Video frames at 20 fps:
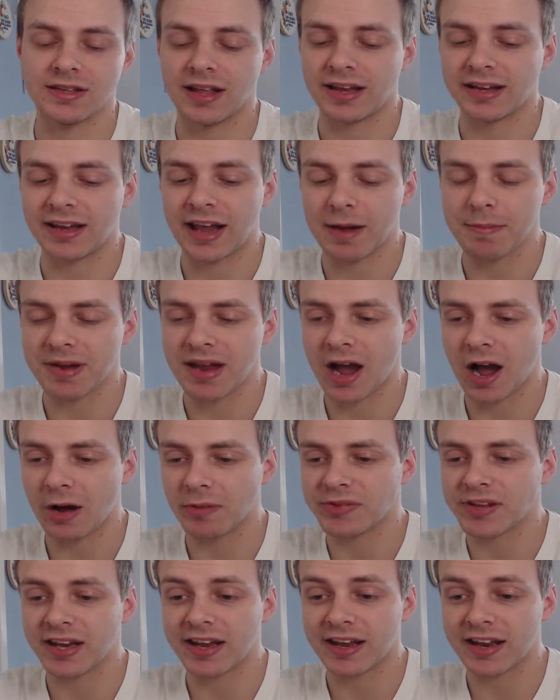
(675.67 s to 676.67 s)
They kept me
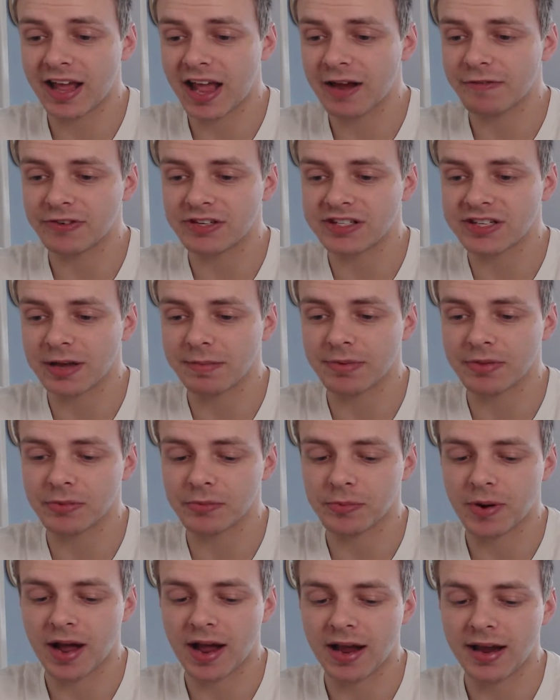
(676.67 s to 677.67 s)
updated every step of
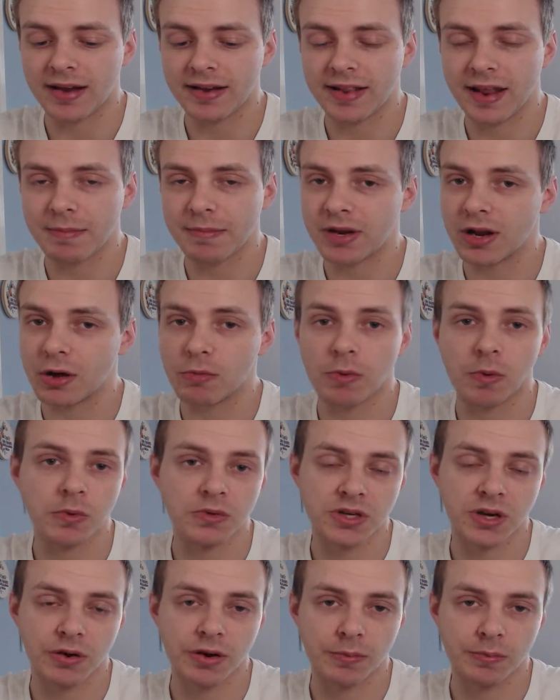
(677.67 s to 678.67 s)
the way, let me know what
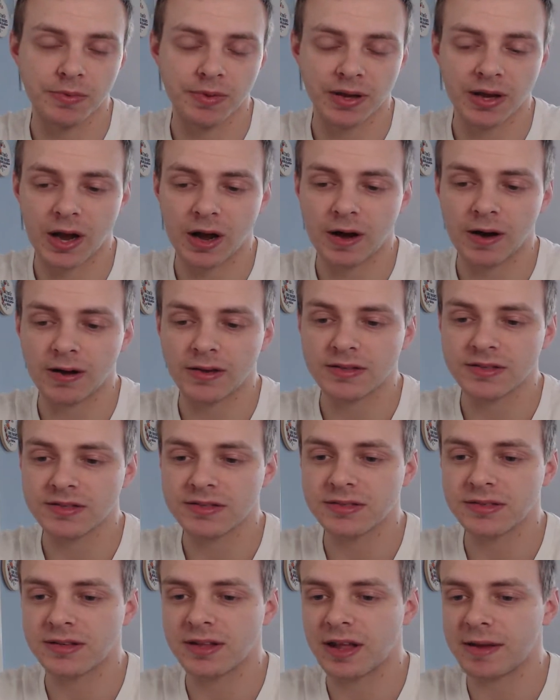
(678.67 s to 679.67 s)
was going on with the
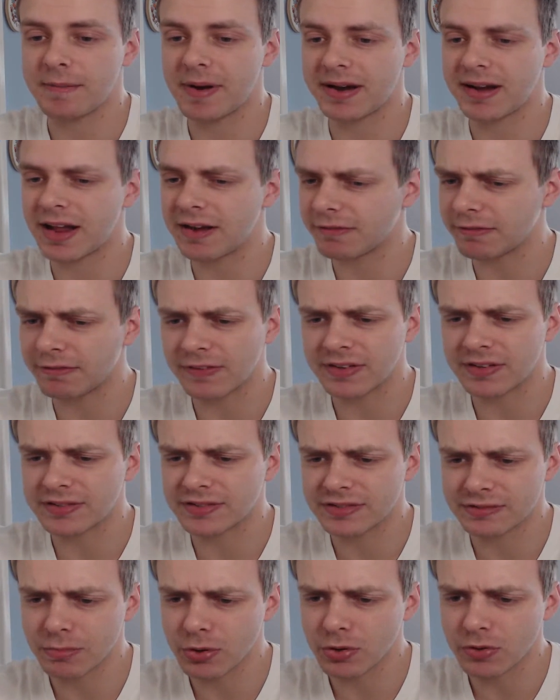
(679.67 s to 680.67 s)
cards. They made everything
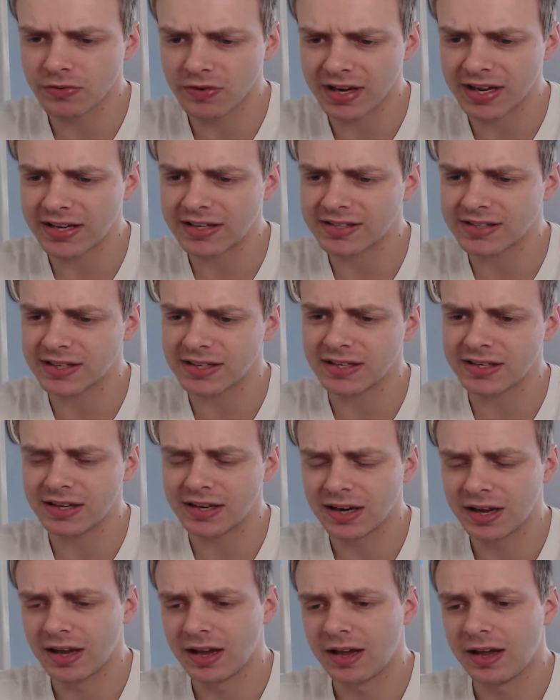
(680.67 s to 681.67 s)
smooth and easy,
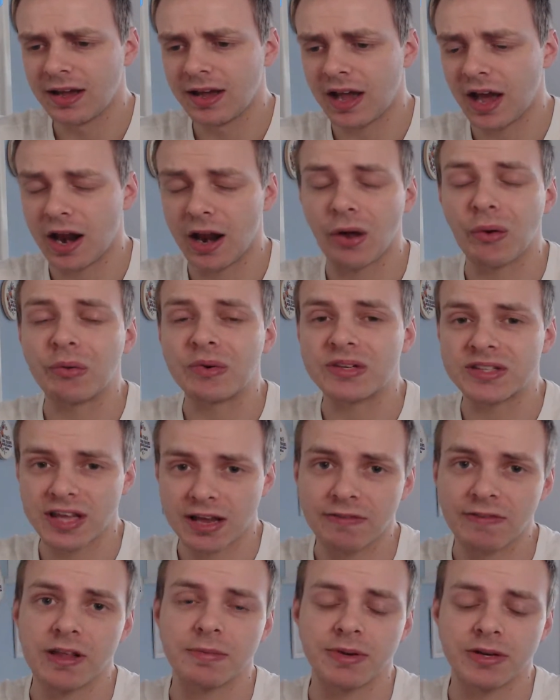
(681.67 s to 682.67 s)
and I will
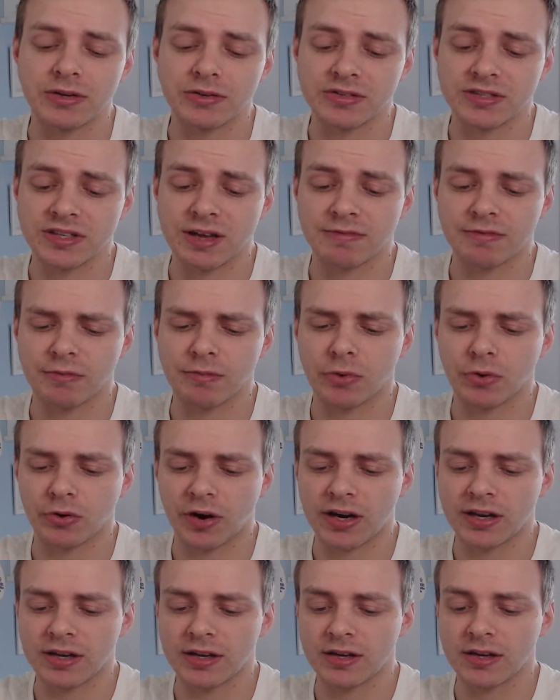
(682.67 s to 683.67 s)
definitely be using them for more
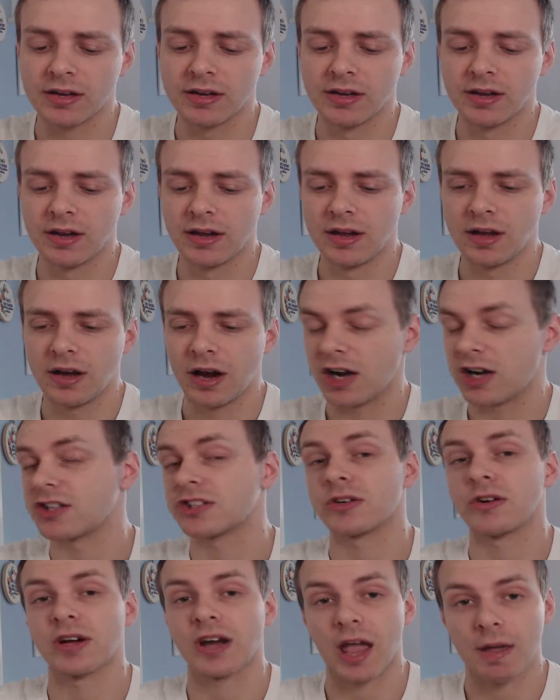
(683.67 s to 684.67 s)
grading. I
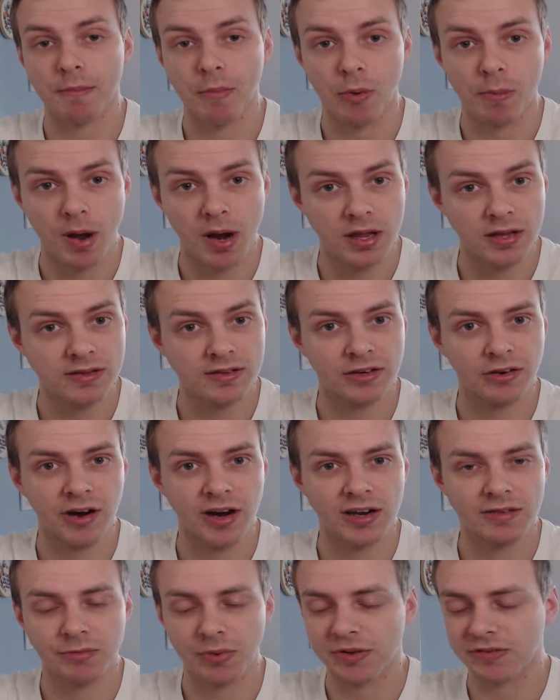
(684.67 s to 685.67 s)
just got to get more money to
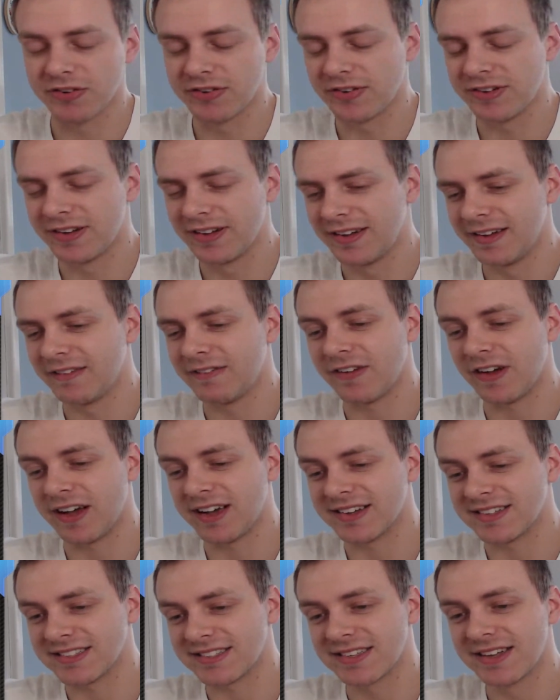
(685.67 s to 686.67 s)
grade with
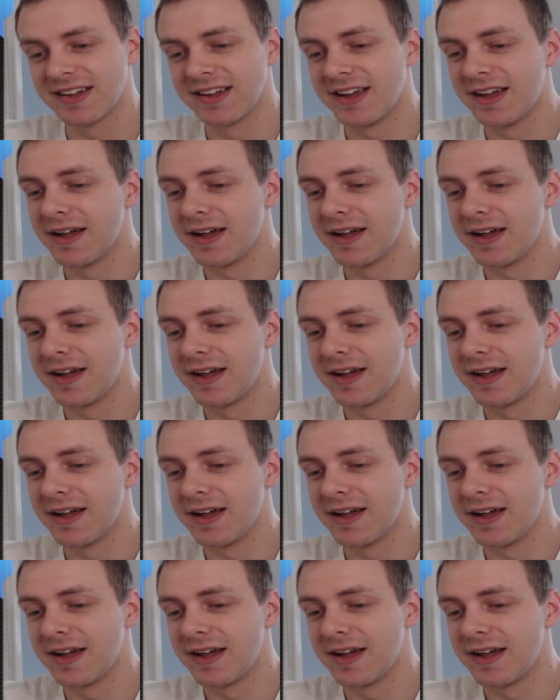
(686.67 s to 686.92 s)
first.